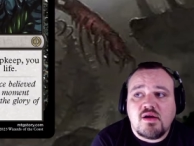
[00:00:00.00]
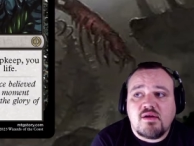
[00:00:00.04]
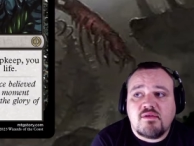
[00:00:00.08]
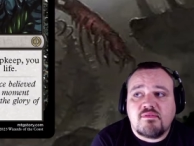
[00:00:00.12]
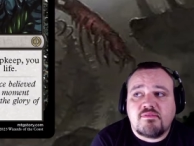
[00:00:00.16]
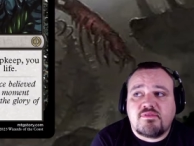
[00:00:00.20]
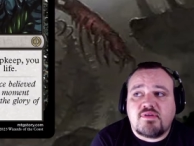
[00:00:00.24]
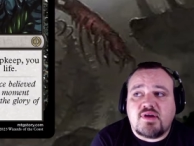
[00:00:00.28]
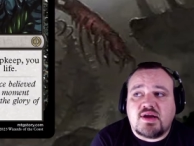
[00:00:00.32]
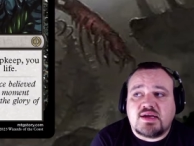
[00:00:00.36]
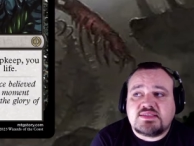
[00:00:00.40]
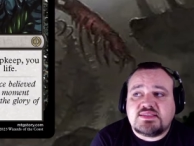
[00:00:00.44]

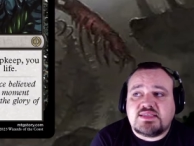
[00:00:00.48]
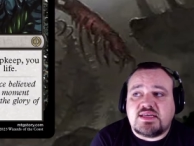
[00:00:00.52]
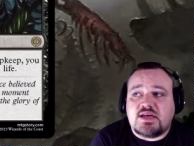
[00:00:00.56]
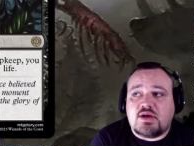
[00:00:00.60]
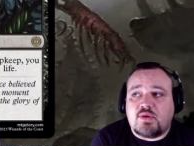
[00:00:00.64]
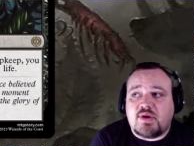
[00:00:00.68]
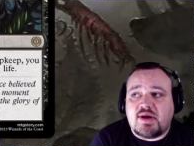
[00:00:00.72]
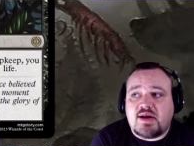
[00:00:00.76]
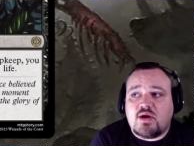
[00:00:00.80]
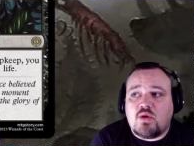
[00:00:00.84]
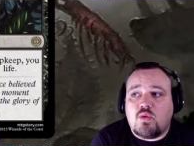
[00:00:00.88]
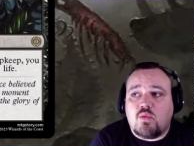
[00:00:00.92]
Phyrexian
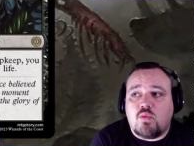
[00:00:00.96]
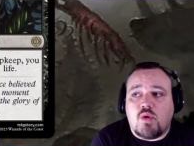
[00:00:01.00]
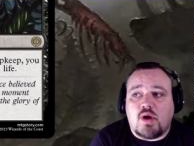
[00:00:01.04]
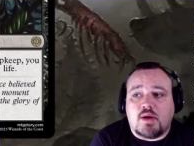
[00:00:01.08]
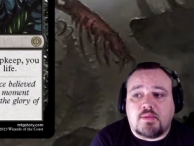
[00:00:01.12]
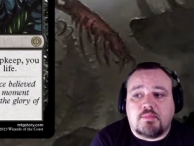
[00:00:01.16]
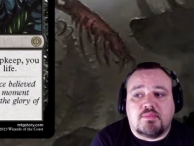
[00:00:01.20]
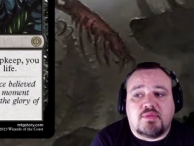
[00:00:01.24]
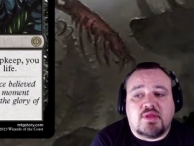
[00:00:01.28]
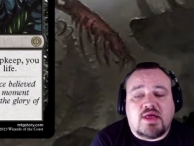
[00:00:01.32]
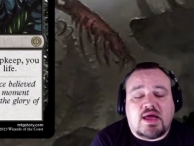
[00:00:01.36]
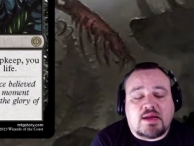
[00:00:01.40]
Arena, 1
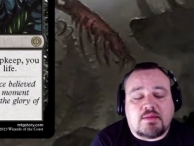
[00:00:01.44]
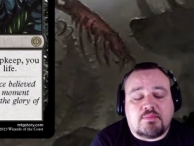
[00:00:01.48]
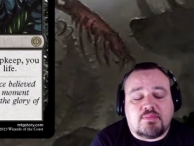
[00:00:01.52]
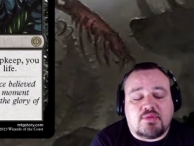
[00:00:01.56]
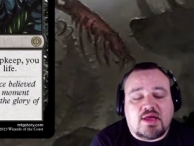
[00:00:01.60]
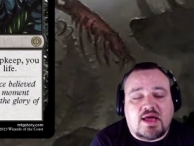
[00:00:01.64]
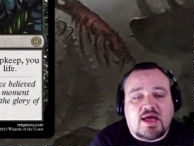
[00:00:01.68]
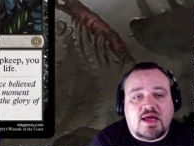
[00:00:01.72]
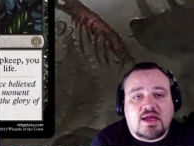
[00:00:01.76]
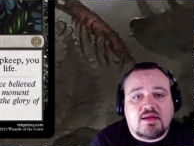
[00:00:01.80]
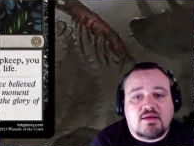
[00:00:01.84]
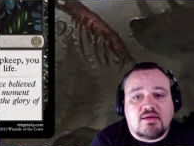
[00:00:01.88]

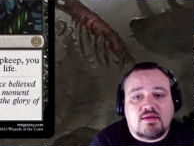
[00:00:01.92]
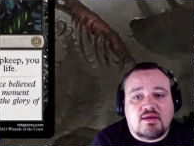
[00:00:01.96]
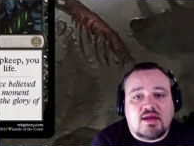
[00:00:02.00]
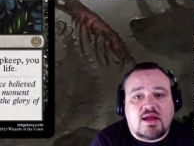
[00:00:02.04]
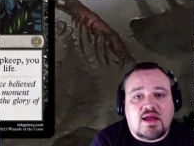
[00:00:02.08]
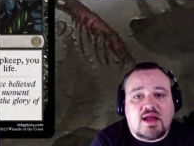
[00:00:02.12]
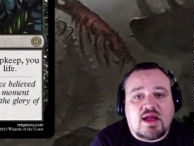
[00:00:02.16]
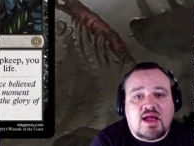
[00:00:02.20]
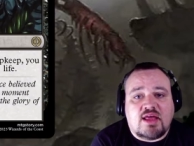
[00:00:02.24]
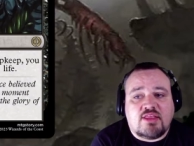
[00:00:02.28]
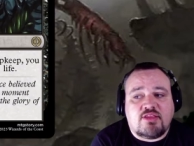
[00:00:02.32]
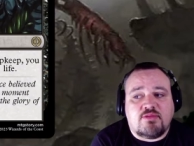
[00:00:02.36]
black.
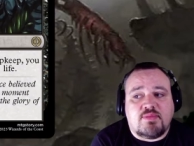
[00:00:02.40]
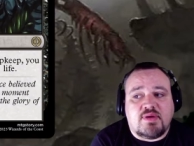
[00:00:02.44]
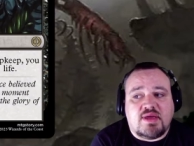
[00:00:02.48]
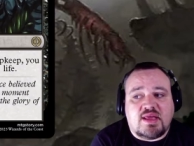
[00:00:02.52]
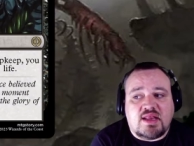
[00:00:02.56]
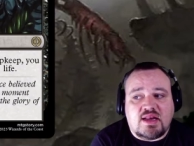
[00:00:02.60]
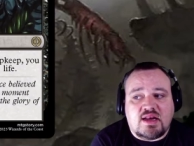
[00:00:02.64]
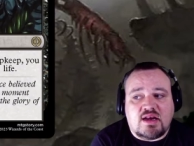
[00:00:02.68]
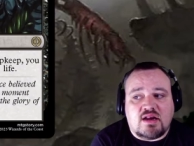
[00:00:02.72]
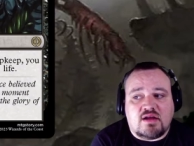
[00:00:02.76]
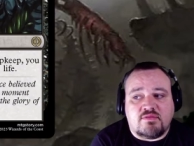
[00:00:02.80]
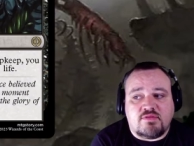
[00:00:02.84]
At the
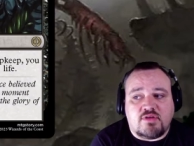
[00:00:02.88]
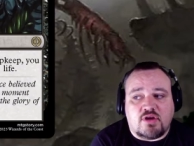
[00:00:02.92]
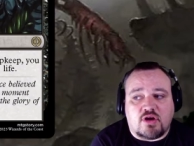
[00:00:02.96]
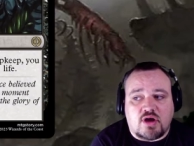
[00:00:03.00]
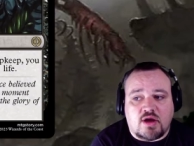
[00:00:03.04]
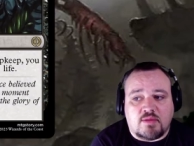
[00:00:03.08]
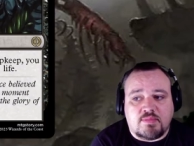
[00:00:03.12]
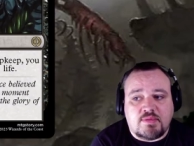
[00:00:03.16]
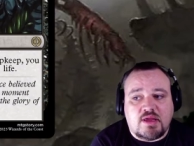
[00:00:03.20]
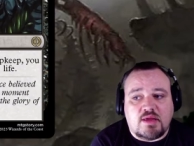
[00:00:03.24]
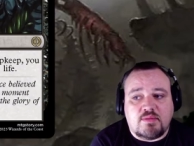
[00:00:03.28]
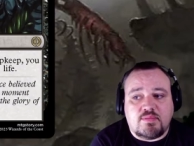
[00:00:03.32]
beginning of your
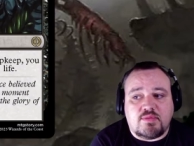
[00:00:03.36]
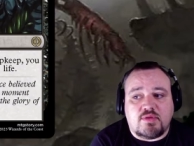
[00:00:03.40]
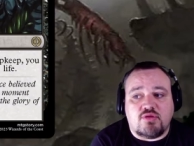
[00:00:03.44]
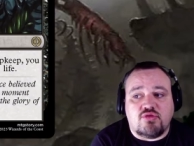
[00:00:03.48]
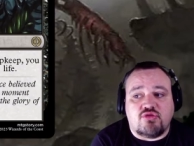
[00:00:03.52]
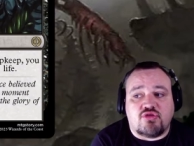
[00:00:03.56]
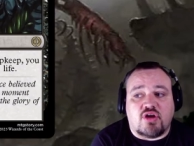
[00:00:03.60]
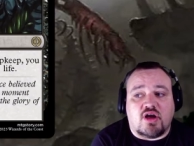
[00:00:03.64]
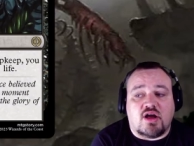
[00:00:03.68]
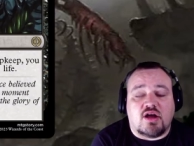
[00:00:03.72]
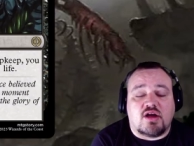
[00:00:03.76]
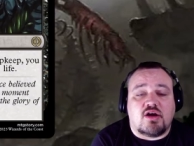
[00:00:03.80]
upkeep, you
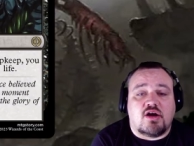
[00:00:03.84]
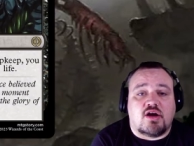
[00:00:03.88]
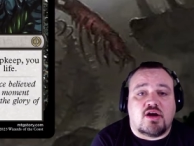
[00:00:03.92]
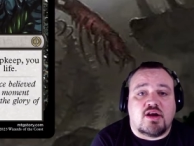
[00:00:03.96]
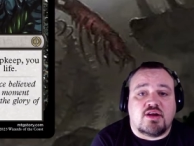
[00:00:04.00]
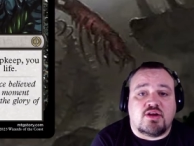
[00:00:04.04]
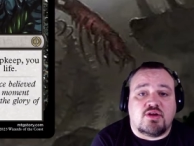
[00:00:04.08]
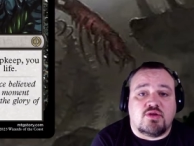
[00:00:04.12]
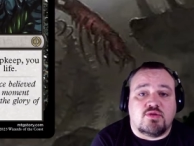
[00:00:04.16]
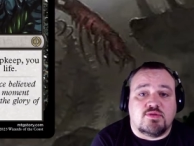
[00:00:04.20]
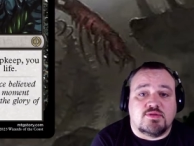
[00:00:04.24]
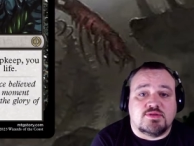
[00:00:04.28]
draw a card
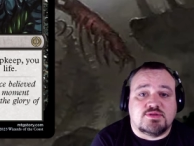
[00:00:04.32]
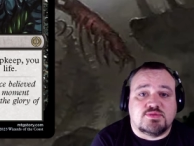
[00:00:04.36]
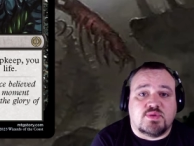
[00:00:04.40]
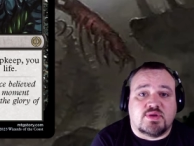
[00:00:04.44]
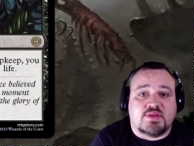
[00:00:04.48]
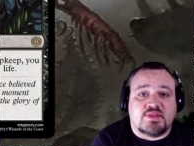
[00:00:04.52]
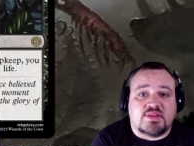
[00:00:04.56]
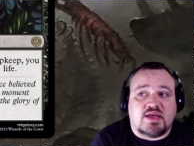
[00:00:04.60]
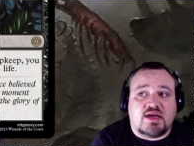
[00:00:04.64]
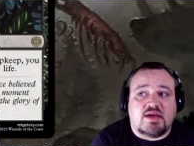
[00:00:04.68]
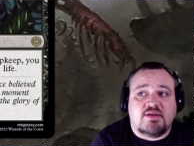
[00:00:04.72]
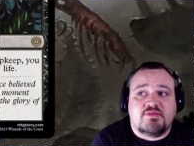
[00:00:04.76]
and you lose
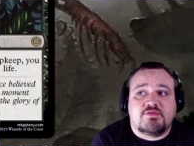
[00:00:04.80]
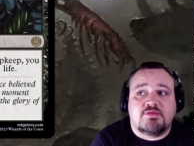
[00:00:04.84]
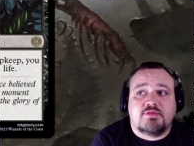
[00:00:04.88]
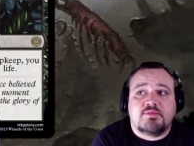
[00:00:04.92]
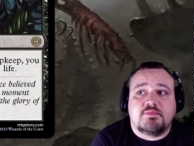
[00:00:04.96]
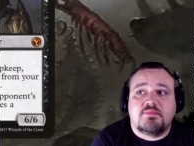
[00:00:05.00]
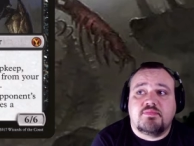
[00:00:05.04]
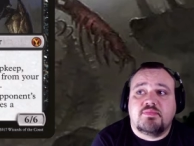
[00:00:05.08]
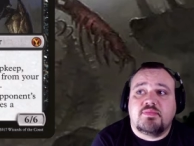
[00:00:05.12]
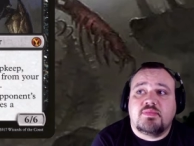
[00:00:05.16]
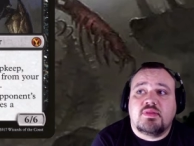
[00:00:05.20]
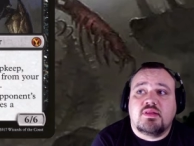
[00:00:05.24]
1 life.
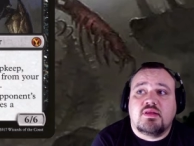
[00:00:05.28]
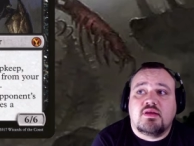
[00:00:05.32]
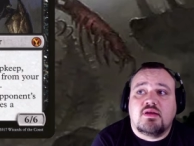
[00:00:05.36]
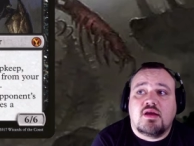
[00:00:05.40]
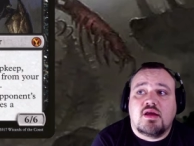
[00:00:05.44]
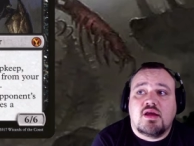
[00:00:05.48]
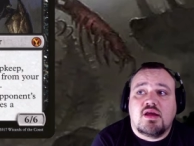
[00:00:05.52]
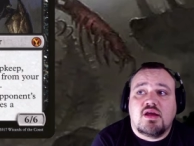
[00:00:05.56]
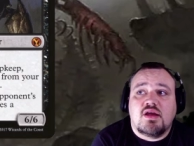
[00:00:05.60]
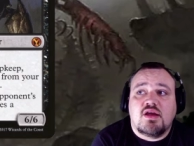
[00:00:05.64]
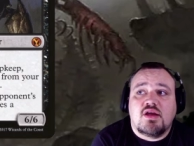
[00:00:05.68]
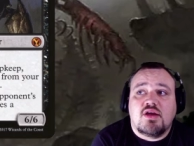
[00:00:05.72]

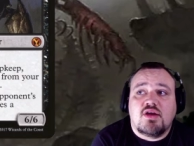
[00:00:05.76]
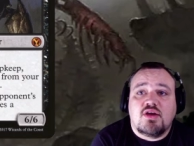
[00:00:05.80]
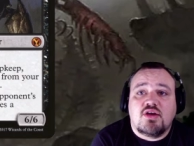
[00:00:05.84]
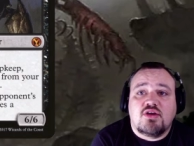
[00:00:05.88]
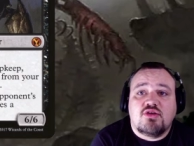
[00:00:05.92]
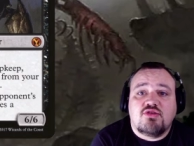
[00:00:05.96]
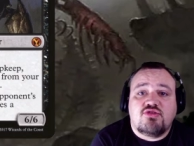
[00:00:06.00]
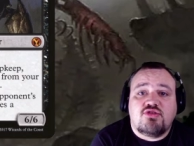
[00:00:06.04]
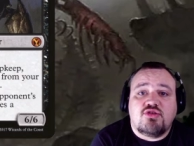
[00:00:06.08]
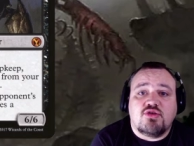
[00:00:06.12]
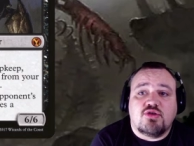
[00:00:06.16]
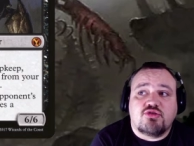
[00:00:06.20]

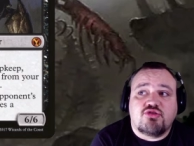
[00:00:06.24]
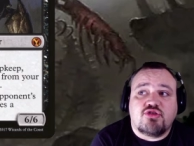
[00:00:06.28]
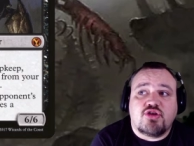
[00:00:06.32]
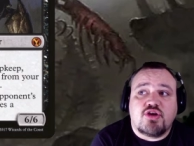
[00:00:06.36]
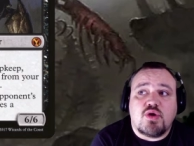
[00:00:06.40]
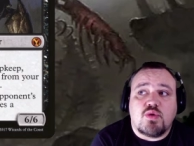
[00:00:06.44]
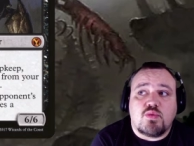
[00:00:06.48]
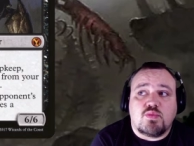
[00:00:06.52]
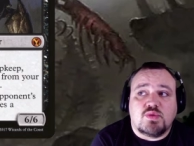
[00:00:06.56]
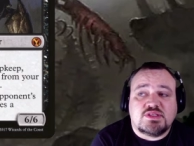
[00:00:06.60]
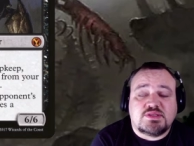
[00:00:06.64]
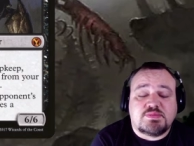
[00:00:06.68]

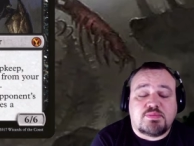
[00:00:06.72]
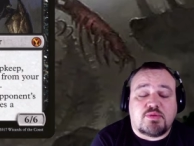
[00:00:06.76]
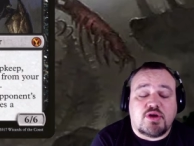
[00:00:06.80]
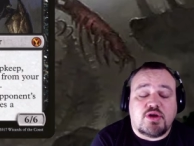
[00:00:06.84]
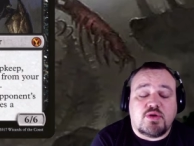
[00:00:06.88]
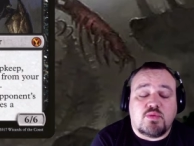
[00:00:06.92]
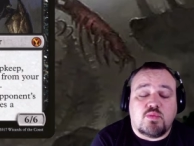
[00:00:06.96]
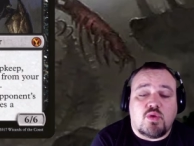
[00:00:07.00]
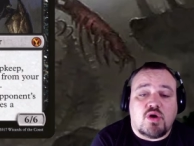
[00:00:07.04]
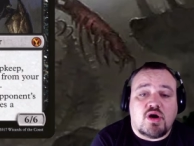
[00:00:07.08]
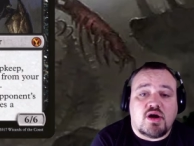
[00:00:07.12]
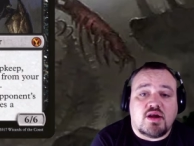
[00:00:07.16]
Shieldred
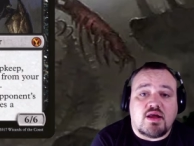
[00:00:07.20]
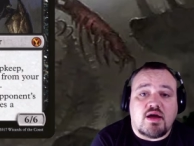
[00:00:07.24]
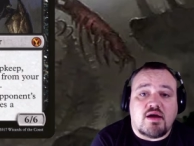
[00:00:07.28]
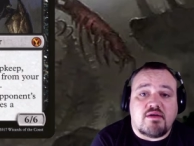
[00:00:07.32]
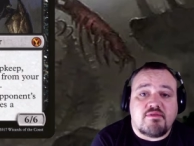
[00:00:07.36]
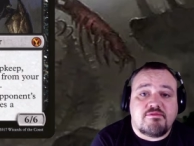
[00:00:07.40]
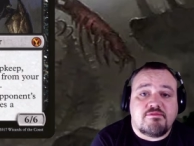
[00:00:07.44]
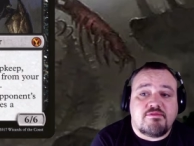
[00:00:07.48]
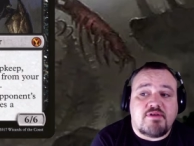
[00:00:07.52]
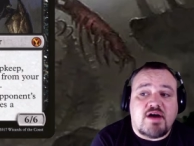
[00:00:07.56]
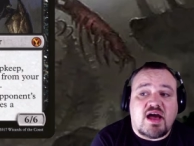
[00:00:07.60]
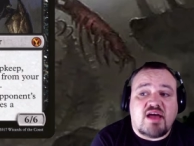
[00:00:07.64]
Whispering 1,
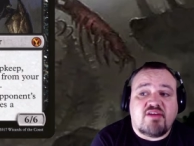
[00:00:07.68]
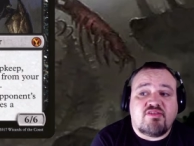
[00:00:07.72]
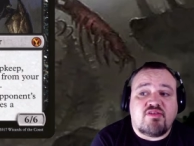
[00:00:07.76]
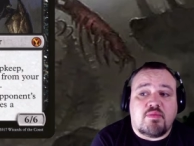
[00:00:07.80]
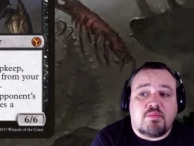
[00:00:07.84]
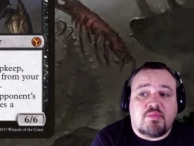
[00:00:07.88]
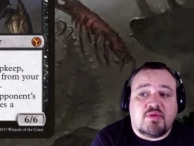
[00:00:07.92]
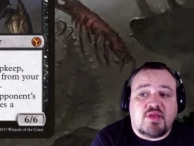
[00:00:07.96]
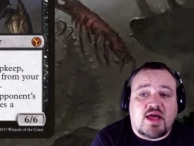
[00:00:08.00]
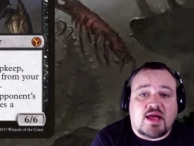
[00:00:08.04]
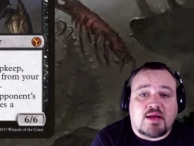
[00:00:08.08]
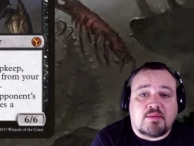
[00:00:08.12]
5
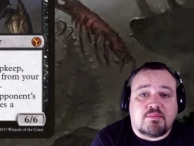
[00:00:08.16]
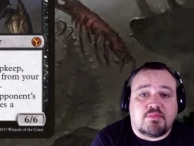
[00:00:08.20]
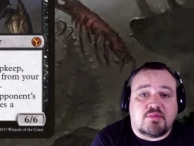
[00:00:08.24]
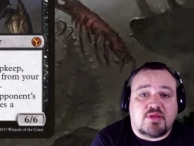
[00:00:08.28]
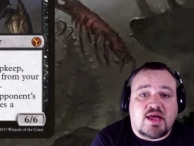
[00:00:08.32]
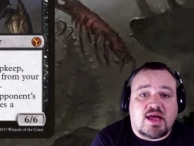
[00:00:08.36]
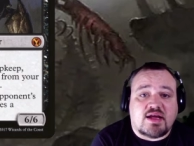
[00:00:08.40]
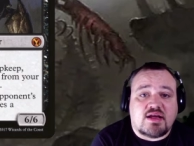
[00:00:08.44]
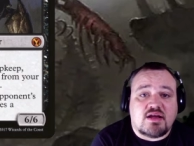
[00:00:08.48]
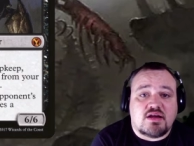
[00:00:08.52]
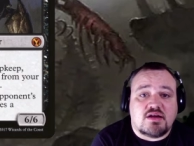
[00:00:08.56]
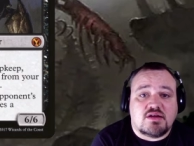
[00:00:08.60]

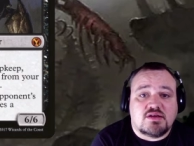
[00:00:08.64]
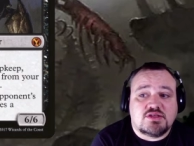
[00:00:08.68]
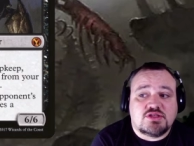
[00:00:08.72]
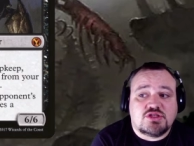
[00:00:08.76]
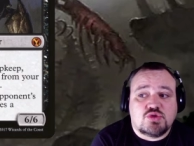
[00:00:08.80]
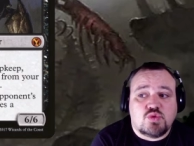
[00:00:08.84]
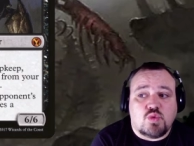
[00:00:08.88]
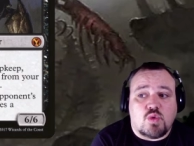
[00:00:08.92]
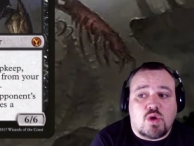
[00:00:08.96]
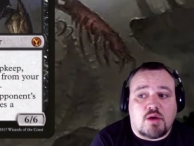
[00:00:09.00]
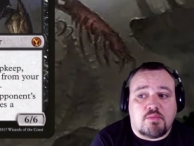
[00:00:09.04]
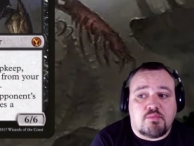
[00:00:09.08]
black,
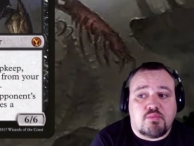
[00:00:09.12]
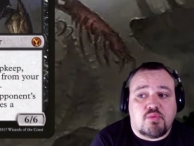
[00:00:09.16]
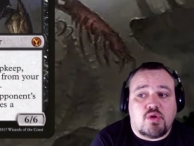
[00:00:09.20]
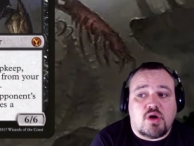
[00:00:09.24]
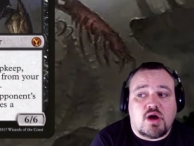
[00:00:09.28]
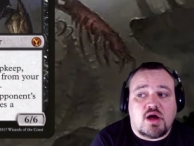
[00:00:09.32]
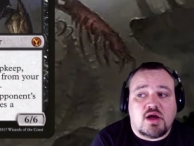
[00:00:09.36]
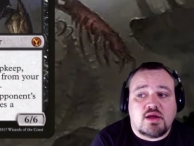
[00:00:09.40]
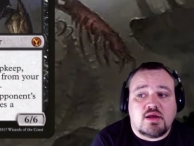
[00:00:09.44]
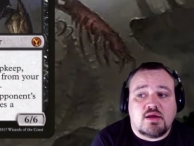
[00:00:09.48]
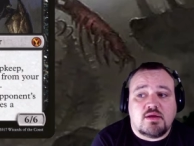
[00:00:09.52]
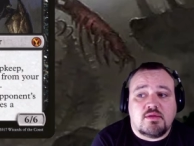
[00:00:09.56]
Swamp
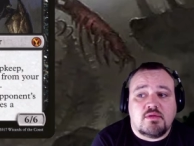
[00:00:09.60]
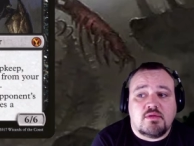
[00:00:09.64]
Walk.